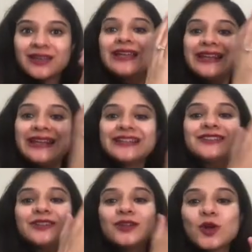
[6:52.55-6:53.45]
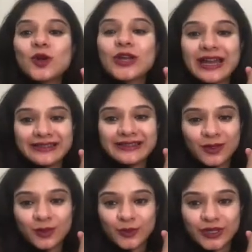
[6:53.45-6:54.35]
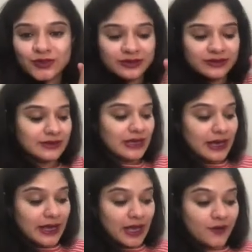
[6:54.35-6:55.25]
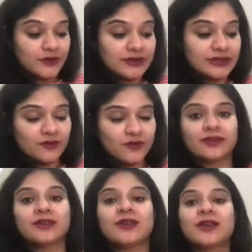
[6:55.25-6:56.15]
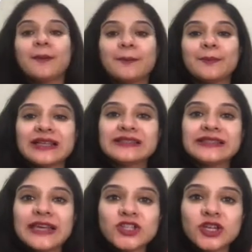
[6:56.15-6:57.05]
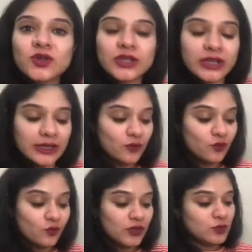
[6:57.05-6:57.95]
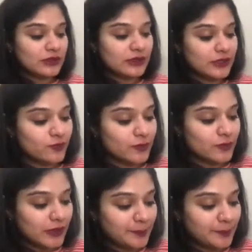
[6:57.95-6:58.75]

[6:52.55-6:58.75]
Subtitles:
Let's look at the equations. I have sulfur plus HNO3, which will give me